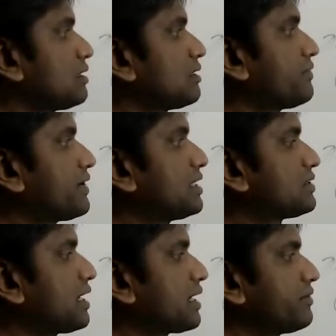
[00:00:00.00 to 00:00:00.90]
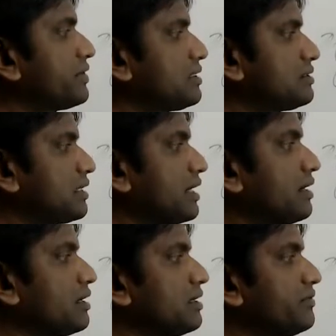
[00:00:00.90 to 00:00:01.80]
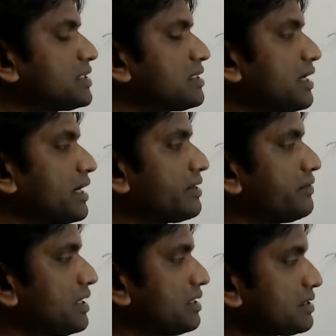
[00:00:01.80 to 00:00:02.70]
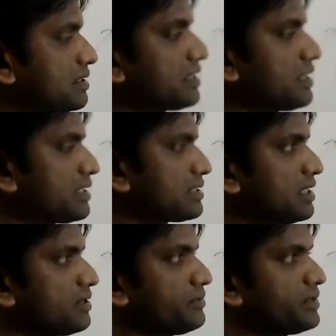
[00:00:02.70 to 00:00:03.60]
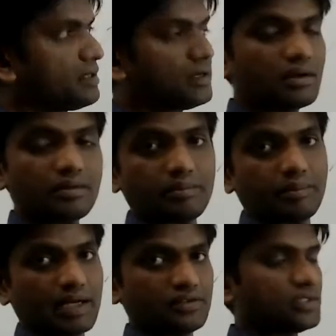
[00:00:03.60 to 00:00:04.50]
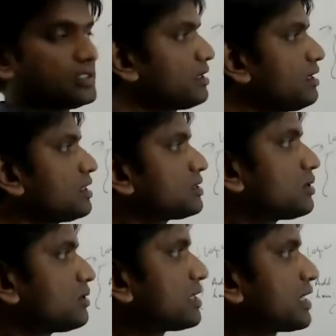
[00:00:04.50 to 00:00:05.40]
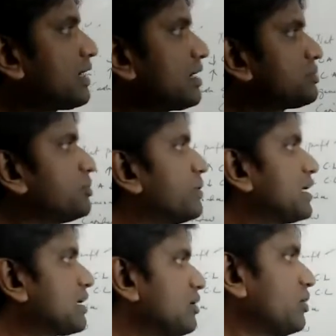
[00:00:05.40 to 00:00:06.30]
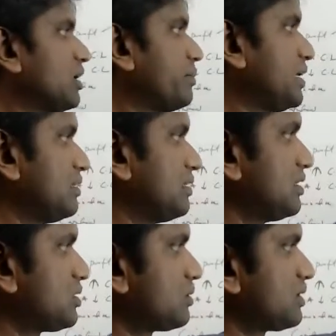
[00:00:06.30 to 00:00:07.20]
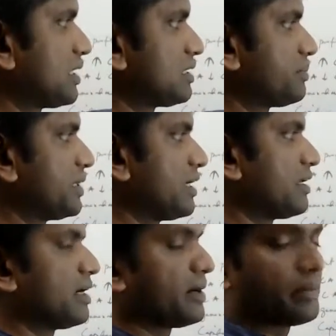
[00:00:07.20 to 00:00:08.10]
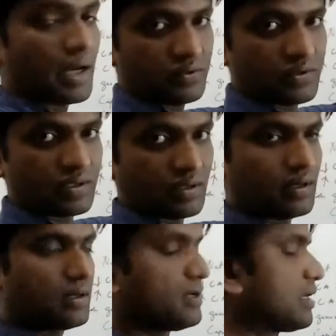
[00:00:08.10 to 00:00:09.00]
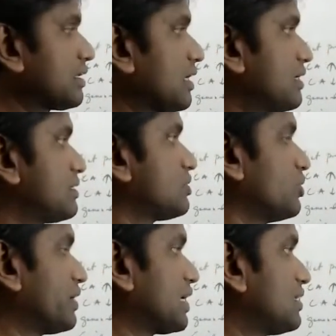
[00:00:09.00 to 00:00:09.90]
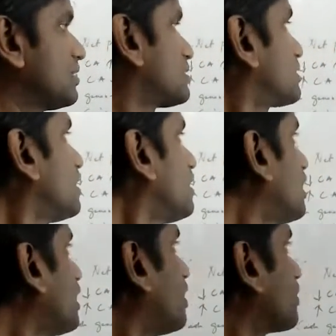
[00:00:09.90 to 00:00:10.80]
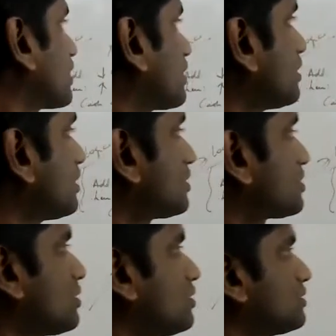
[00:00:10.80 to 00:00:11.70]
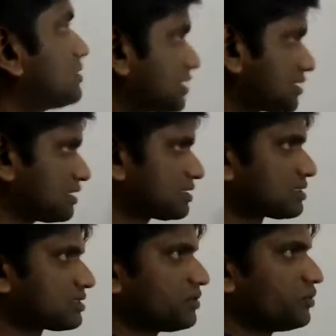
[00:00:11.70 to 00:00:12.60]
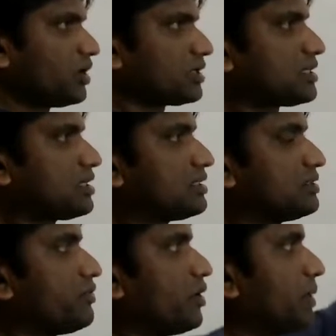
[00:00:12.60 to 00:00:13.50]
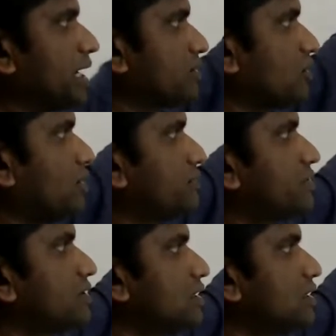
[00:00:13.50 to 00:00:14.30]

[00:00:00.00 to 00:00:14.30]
The financial activities and investing activities takes care of the balance sheet. So the cash movement can only be in these two, that is P&L and balance sheet, nothing else, nowhere else. Okay, so this is what the format of